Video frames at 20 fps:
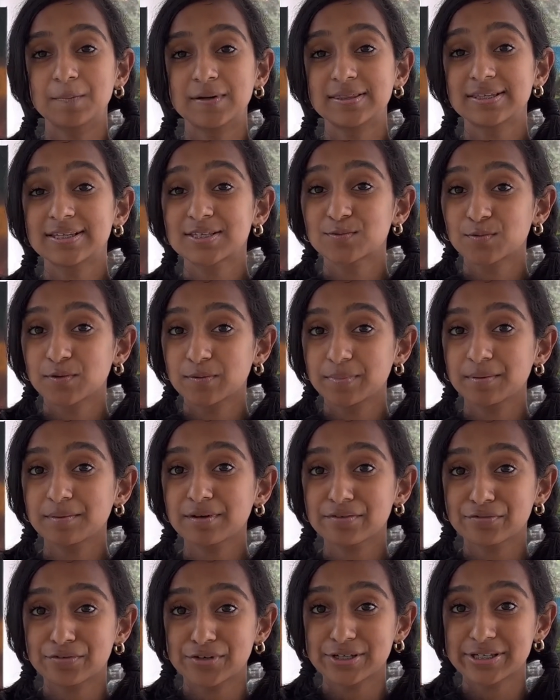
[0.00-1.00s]
This will be my
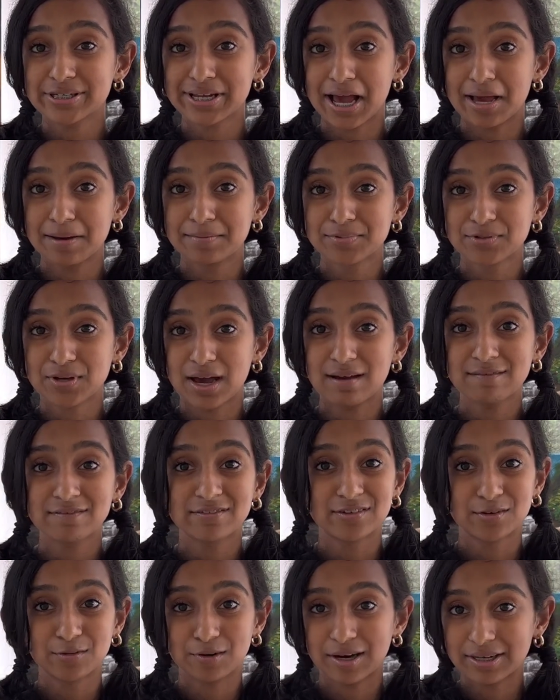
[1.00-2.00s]
first time, so I have
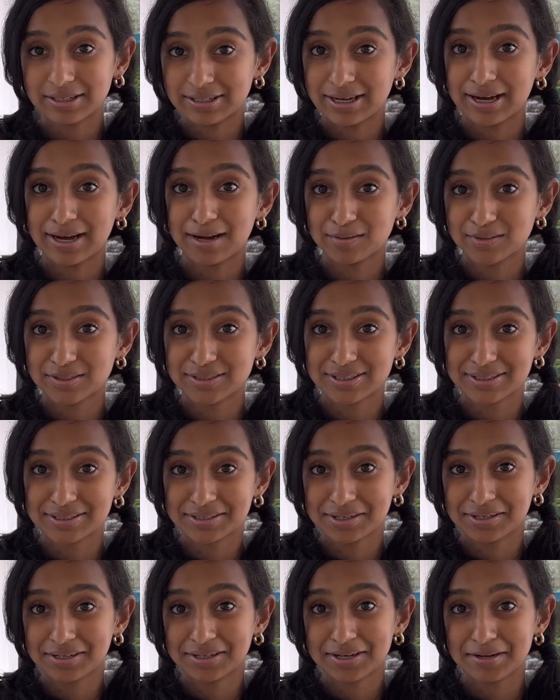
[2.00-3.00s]
no idea how this is
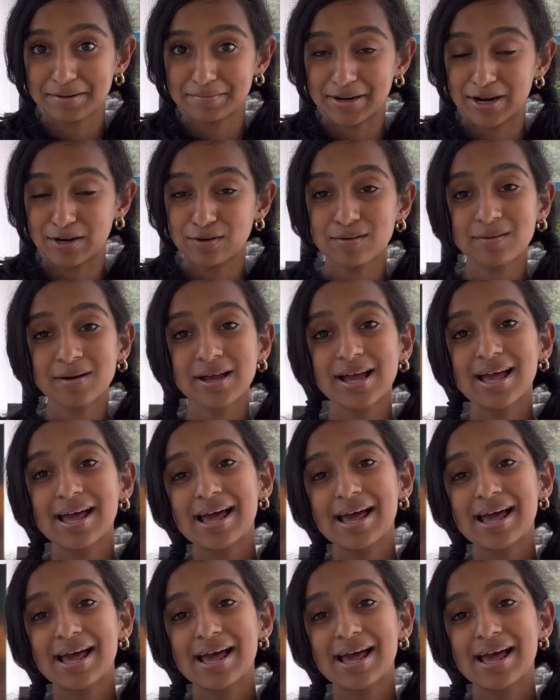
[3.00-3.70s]
gonna come out.